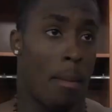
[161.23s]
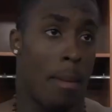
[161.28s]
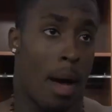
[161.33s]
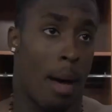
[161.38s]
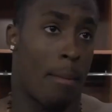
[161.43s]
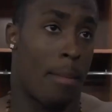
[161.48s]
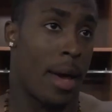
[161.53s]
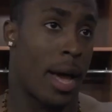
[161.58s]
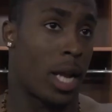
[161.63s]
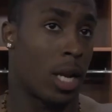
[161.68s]

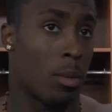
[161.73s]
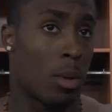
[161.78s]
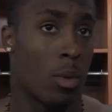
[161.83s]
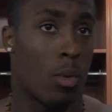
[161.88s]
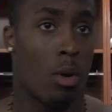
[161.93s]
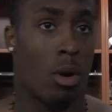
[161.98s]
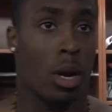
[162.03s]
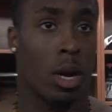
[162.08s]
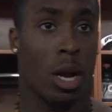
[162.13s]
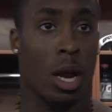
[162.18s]
How bad do we
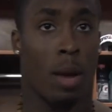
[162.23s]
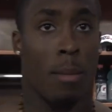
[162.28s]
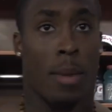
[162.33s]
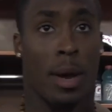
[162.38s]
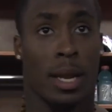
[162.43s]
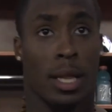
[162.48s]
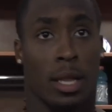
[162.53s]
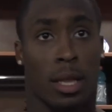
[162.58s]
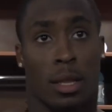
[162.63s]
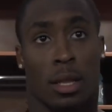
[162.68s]
want it?
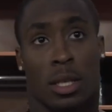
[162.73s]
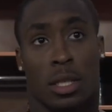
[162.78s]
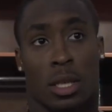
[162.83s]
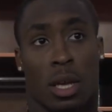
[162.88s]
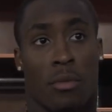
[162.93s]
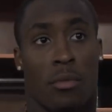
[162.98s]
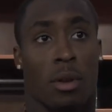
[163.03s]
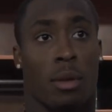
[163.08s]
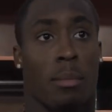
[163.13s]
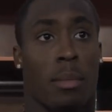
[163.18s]
Everybody look
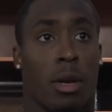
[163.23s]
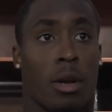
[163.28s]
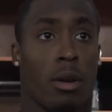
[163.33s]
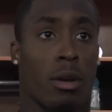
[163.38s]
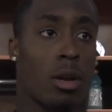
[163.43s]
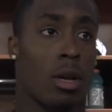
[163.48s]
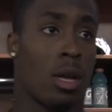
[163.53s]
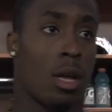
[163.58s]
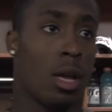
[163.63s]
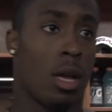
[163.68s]
themselves in the
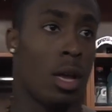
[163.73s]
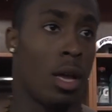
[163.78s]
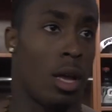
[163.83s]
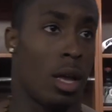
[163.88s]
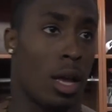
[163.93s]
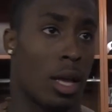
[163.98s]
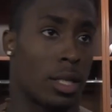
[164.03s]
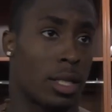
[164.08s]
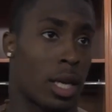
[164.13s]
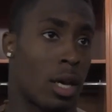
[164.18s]
mirror
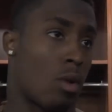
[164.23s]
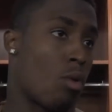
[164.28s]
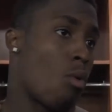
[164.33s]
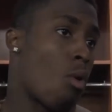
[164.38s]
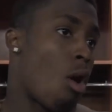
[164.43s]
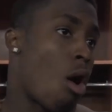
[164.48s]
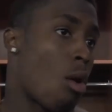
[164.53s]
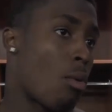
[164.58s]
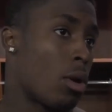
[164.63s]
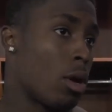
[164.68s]
and say,
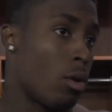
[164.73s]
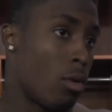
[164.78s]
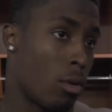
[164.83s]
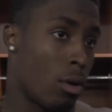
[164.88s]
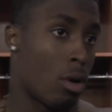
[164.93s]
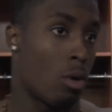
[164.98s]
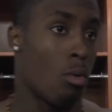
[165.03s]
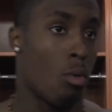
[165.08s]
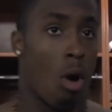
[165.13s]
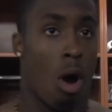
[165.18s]
who are we?
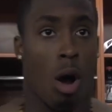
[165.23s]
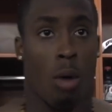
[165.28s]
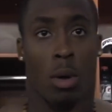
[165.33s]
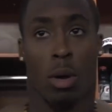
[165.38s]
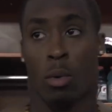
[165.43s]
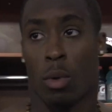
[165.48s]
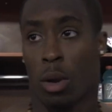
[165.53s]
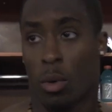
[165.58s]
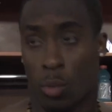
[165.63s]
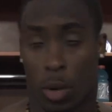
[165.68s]
Who are
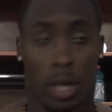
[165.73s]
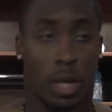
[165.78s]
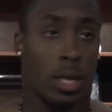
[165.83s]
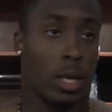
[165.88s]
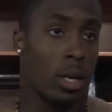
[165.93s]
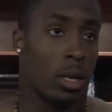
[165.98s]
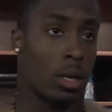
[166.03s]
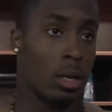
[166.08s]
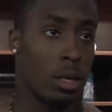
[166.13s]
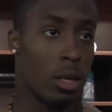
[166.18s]
we? We're
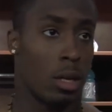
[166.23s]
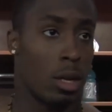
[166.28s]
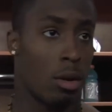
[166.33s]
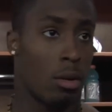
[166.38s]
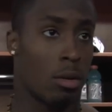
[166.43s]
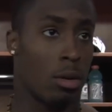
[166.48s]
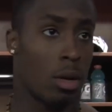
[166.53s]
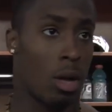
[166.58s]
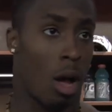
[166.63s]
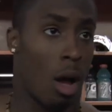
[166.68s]
really, you
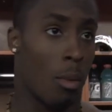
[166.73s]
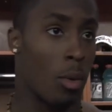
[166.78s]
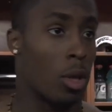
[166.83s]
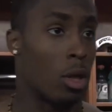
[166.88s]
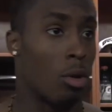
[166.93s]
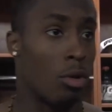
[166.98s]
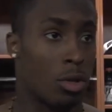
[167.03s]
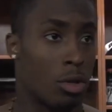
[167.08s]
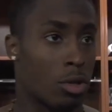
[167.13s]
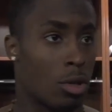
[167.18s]
know, are we
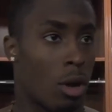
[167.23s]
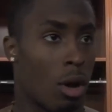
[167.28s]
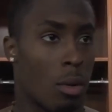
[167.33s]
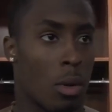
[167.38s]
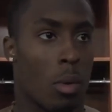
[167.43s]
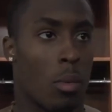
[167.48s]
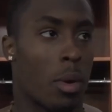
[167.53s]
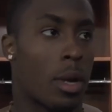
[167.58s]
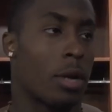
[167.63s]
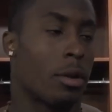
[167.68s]
losers? Or are
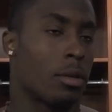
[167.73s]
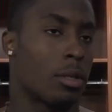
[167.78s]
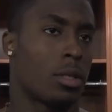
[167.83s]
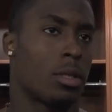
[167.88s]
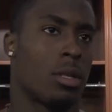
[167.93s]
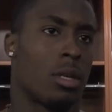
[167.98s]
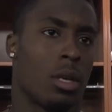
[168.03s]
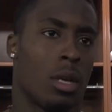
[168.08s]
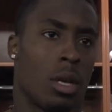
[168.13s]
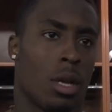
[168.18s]
we
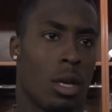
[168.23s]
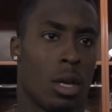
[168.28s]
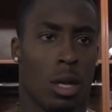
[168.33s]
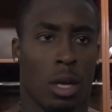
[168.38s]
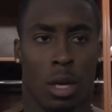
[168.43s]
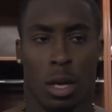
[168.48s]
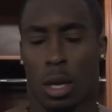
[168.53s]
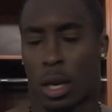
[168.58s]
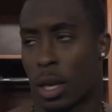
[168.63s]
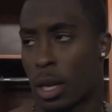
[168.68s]
winners?
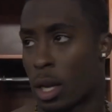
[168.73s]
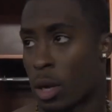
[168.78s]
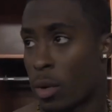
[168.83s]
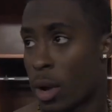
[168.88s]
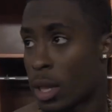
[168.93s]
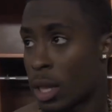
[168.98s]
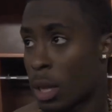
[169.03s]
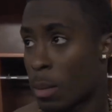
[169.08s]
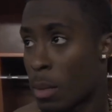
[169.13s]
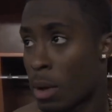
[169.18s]
And the
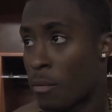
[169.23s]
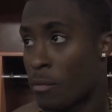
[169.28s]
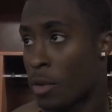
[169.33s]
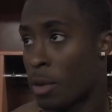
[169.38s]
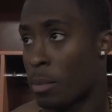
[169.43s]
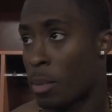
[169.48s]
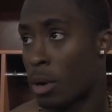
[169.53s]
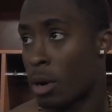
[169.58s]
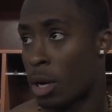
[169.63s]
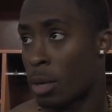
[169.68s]
great thing about
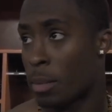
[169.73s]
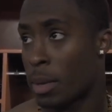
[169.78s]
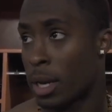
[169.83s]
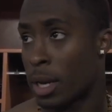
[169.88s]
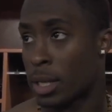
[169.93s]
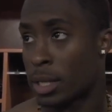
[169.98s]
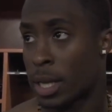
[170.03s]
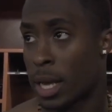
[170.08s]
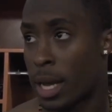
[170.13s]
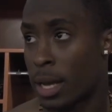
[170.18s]
football,
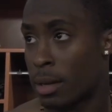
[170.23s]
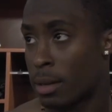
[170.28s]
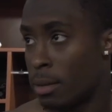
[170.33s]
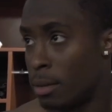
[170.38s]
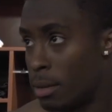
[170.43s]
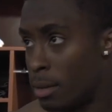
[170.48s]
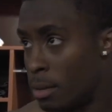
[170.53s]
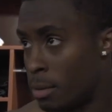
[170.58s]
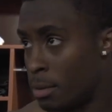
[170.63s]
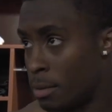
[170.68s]
man, is that,
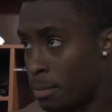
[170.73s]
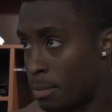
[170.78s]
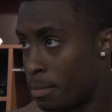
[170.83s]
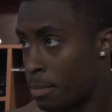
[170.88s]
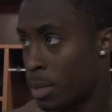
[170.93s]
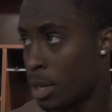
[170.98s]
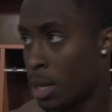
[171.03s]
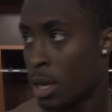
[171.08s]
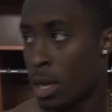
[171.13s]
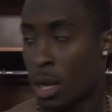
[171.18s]

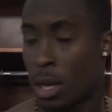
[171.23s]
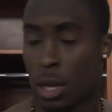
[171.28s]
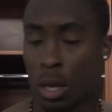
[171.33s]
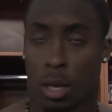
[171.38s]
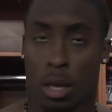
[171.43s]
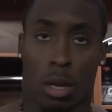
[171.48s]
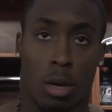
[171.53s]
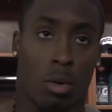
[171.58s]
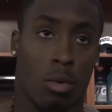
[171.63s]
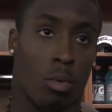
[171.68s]

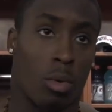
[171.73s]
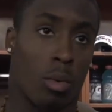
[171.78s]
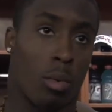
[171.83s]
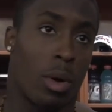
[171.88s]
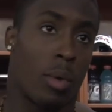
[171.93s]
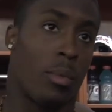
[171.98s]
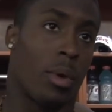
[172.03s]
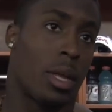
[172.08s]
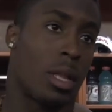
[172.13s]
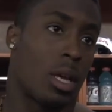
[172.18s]
you know,
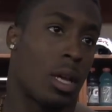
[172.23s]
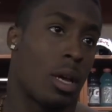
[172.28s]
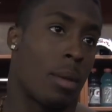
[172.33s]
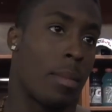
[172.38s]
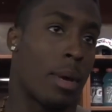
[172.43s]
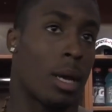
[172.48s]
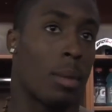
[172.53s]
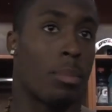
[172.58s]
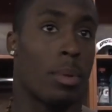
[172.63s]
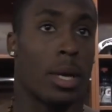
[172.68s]
we get to come
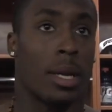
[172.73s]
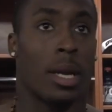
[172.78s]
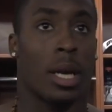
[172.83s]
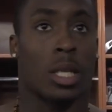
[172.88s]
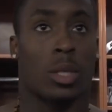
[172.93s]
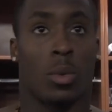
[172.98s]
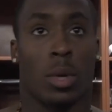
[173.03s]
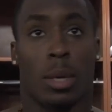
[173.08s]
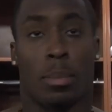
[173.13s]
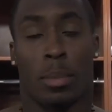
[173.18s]
back and play
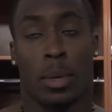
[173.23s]
next week,